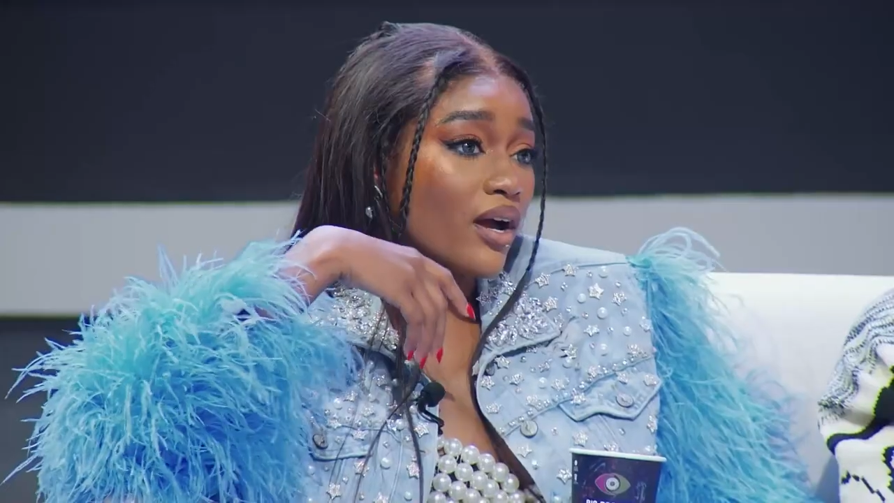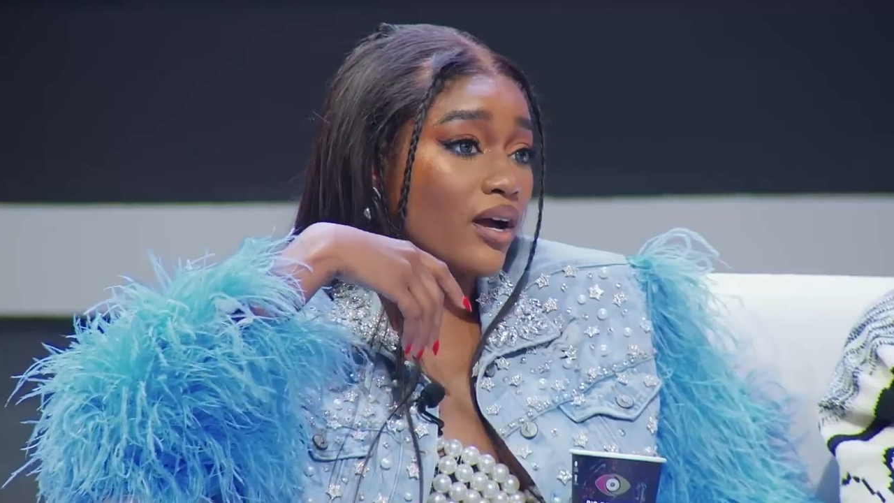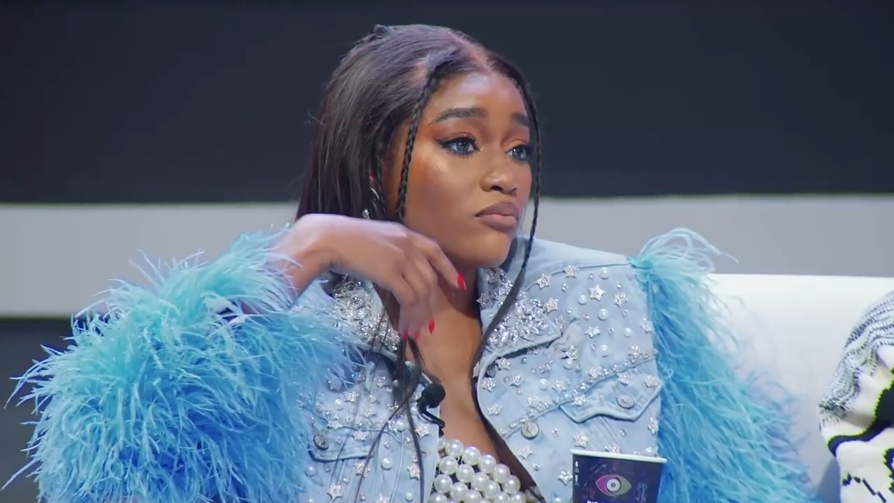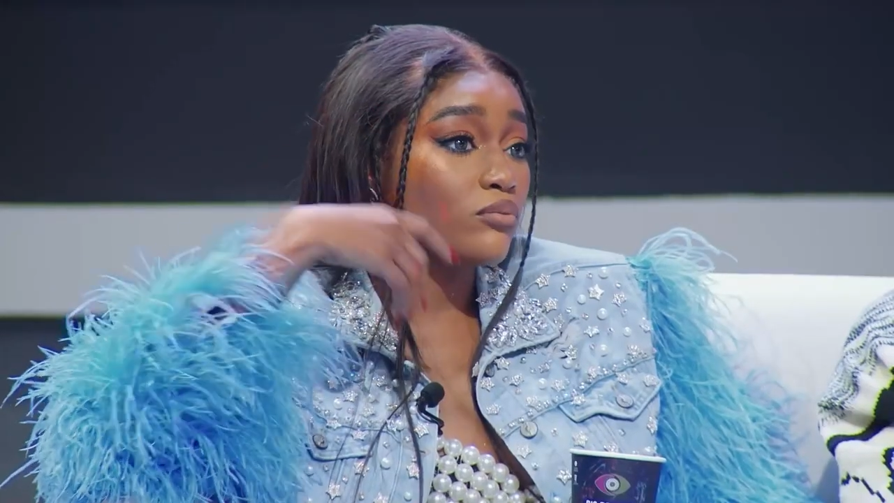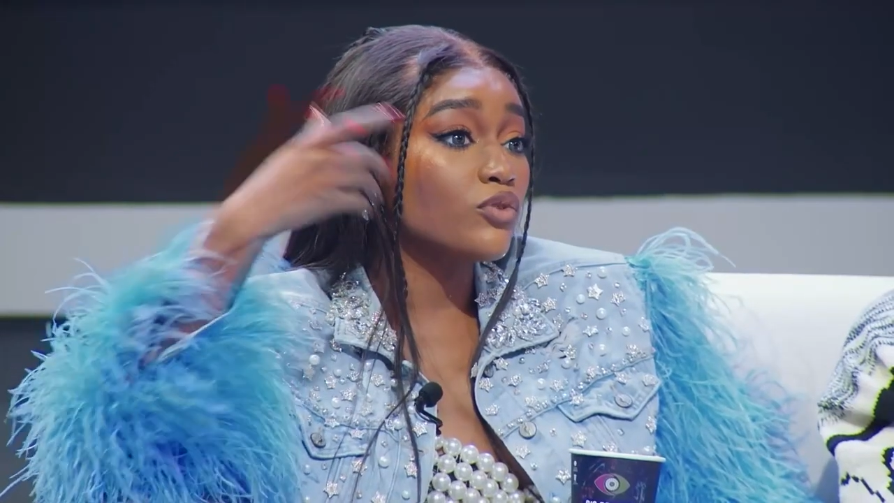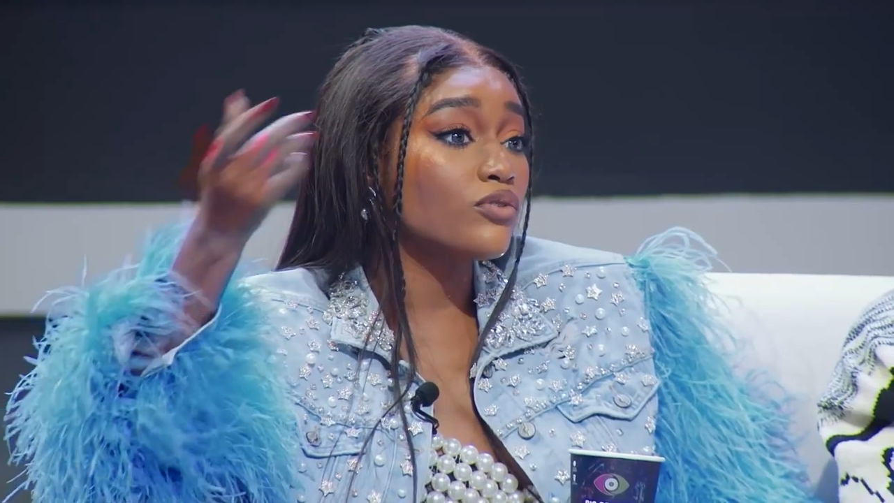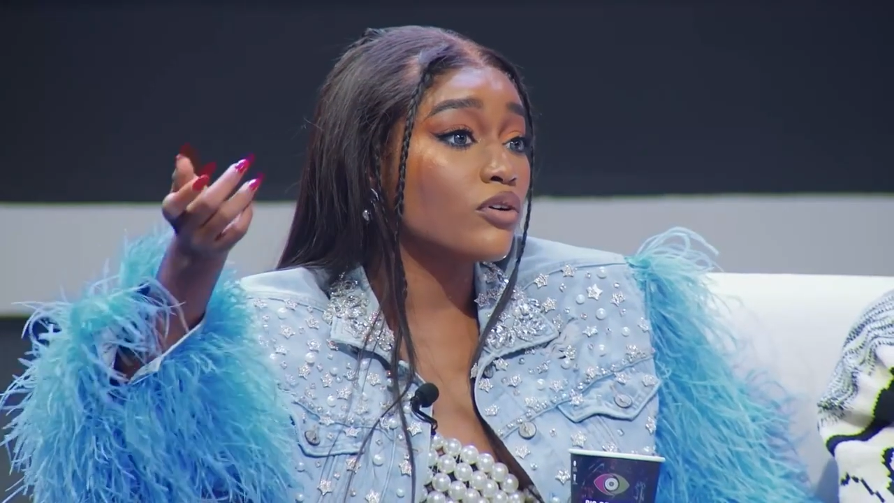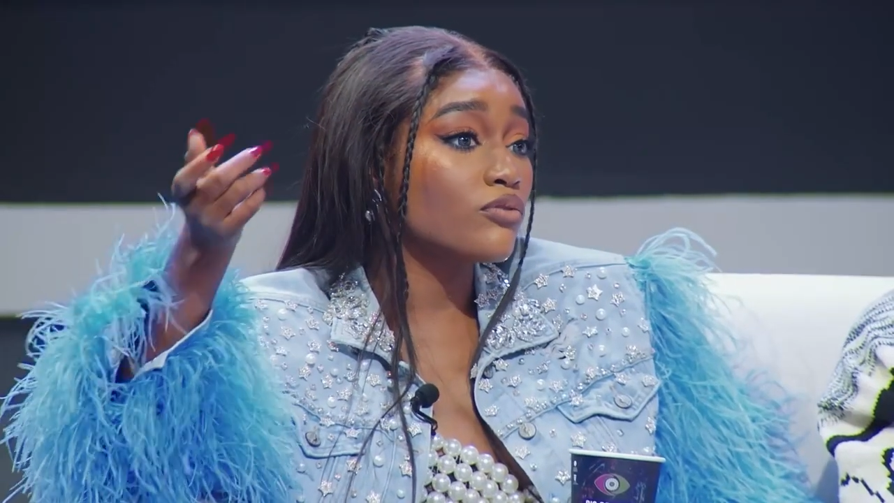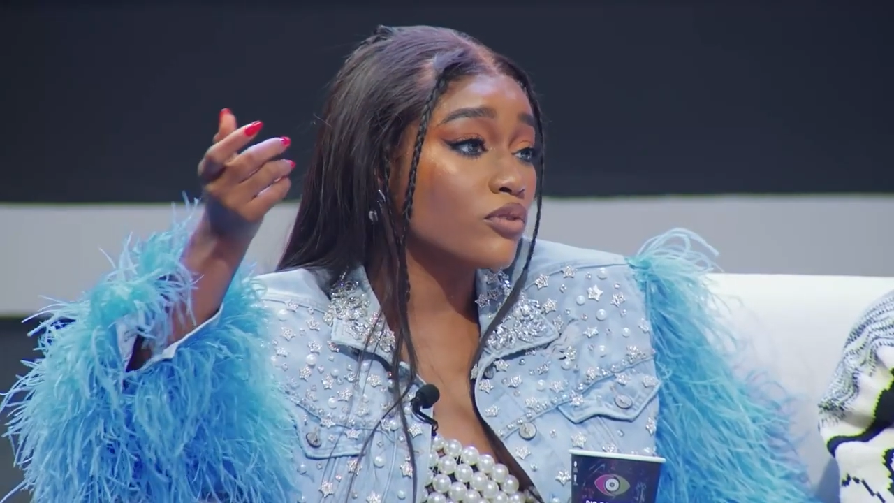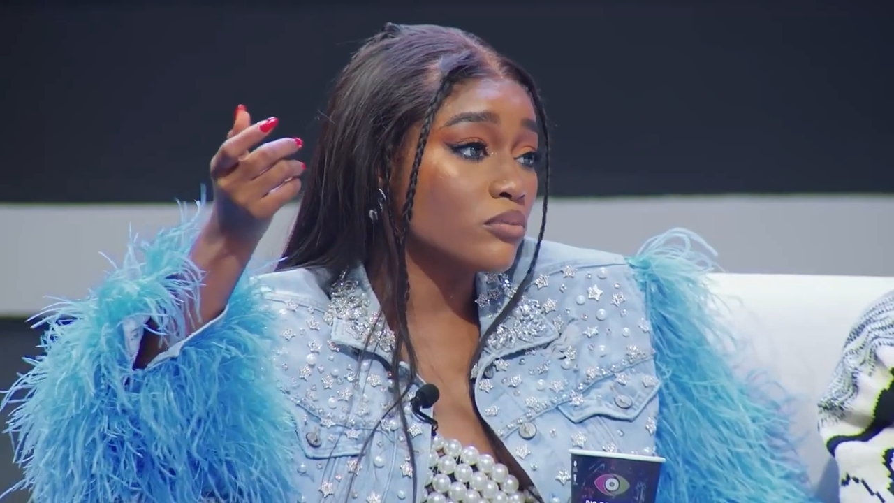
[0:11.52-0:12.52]
I have moved
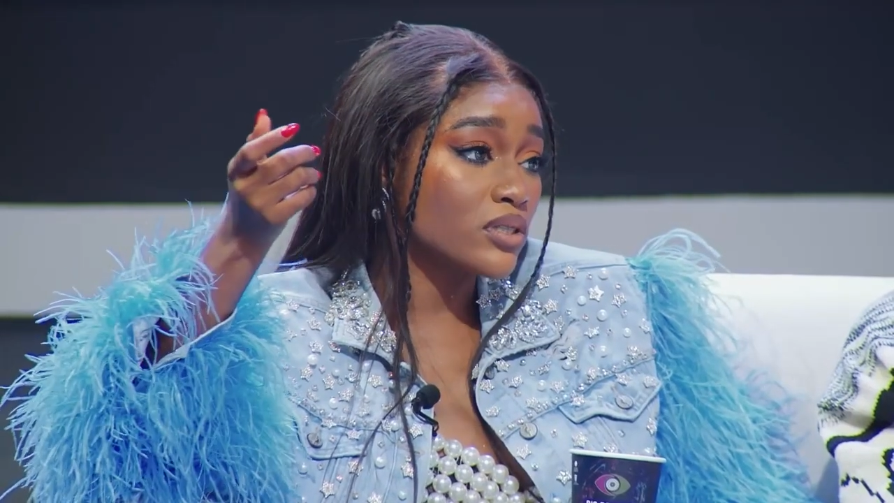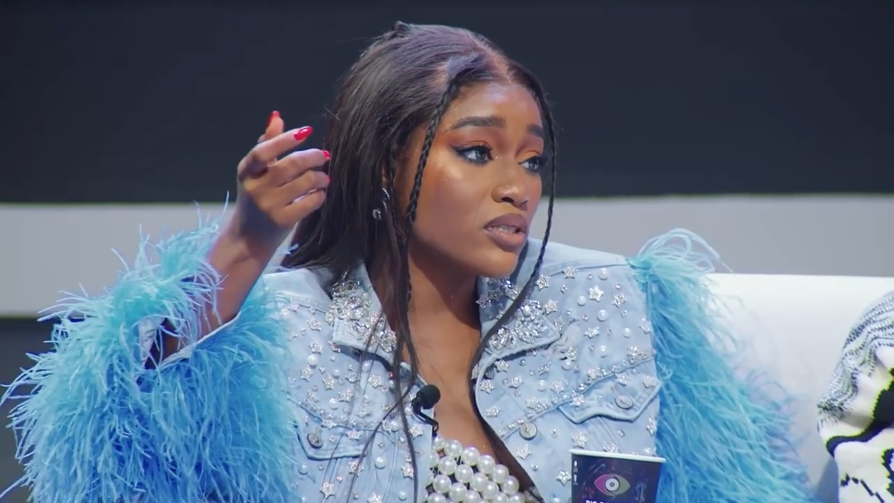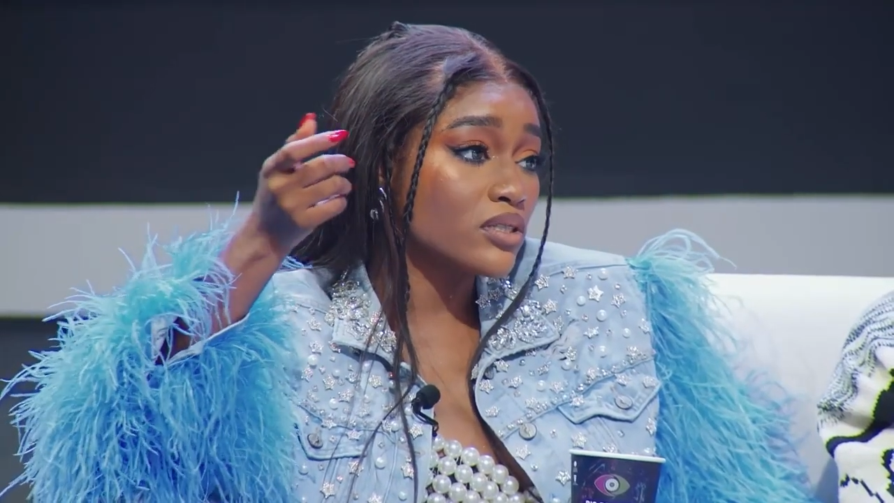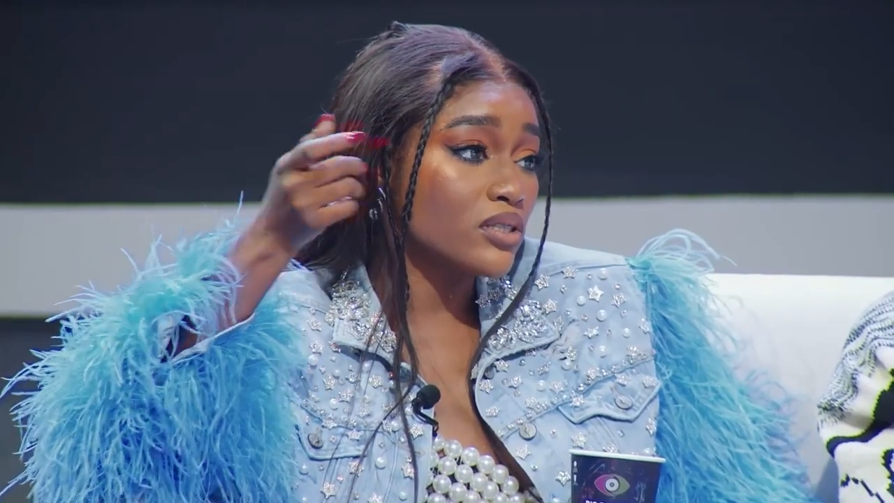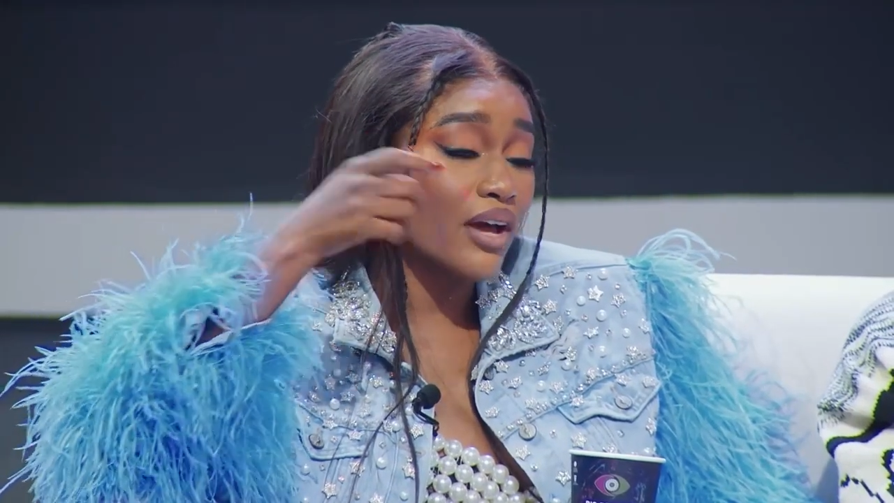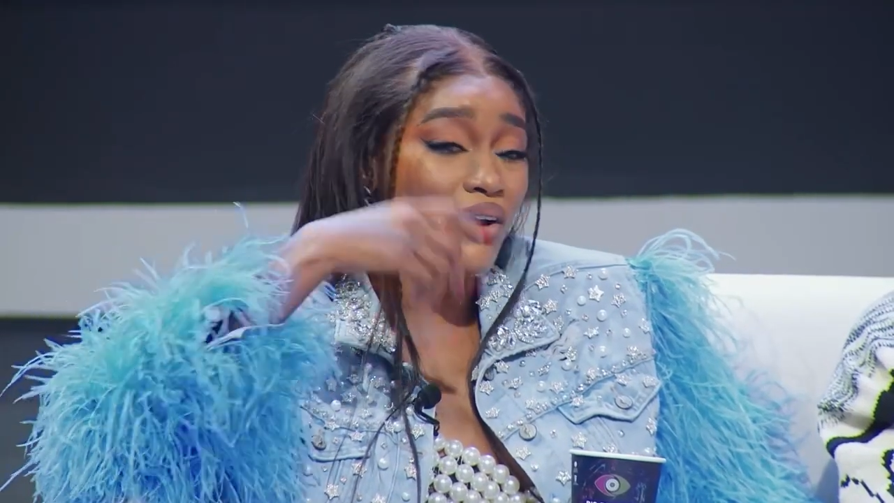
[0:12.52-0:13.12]
on from it.